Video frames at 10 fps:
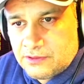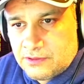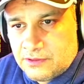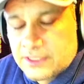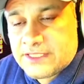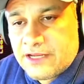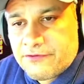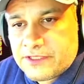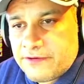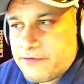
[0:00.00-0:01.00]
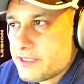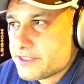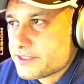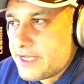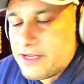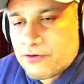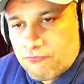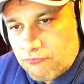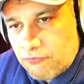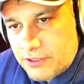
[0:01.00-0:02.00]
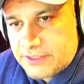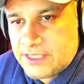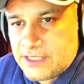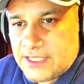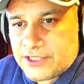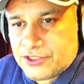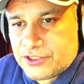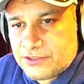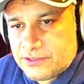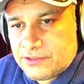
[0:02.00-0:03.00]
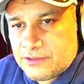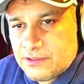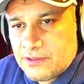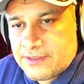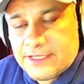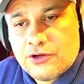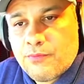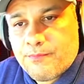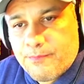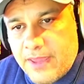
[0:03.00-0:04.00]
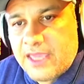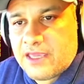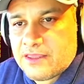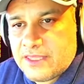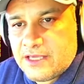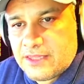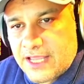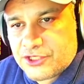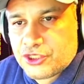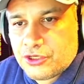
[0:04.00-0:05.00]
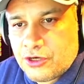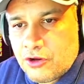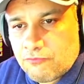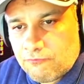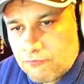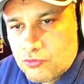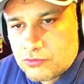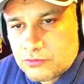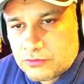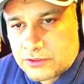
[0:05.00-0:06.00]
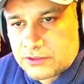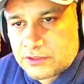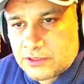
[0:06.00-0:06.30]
The Secretary of the State runs the elections. They don't make the election rules.